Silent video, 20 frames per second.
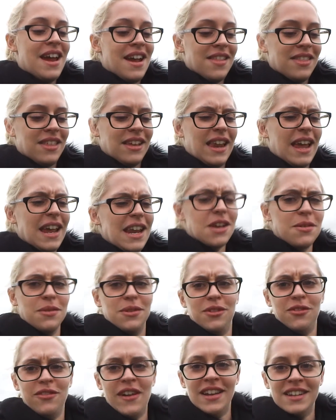The lady
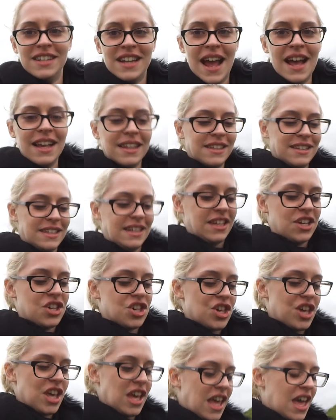was fantastic.
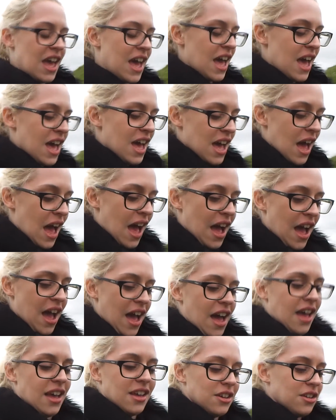She
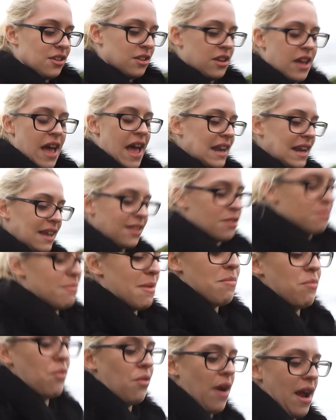had either
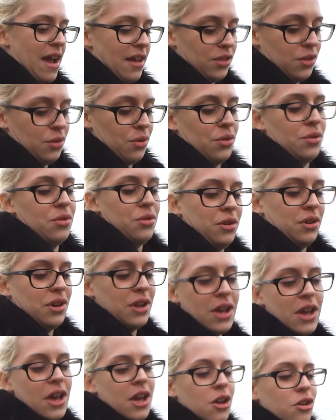memorized or could
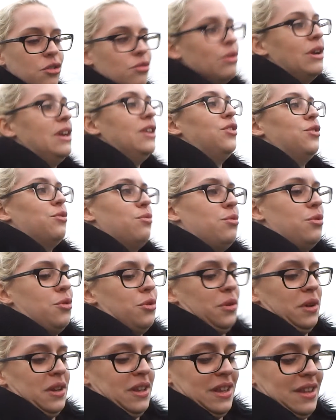read the
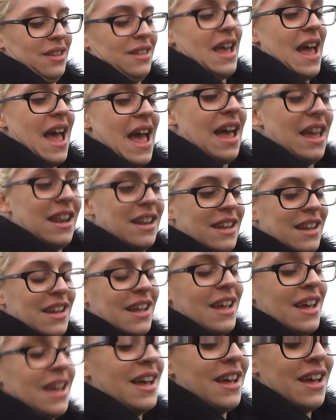ruins and
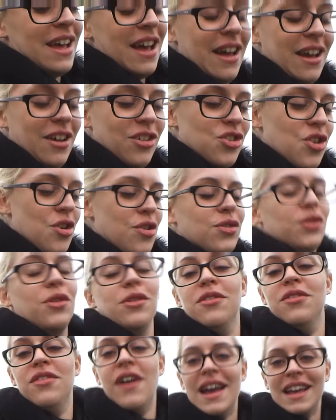showed us all
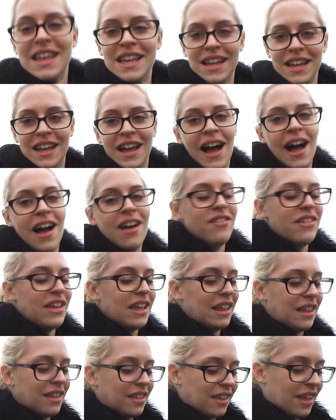the Viking
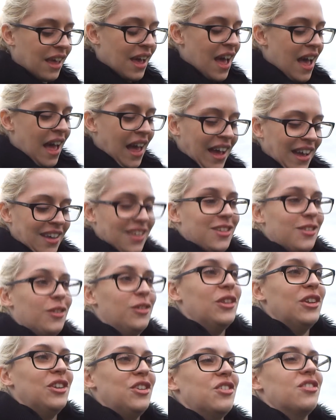carvings. I saw
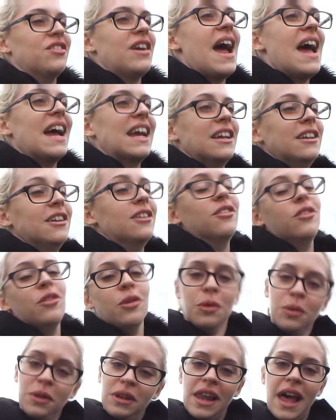the dragon
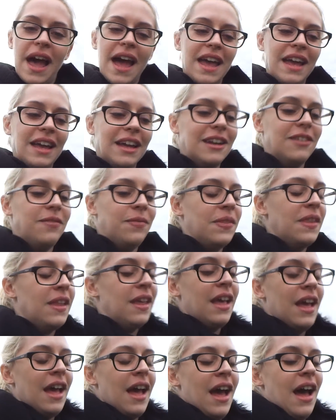or
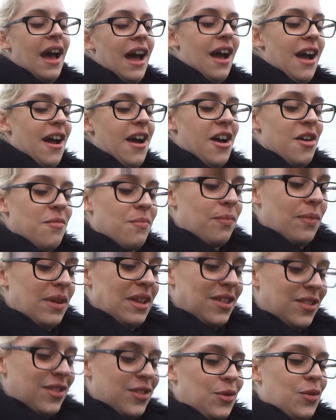lion. We
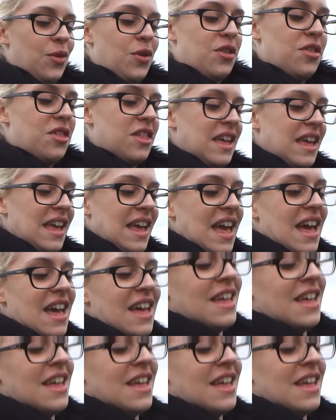saw the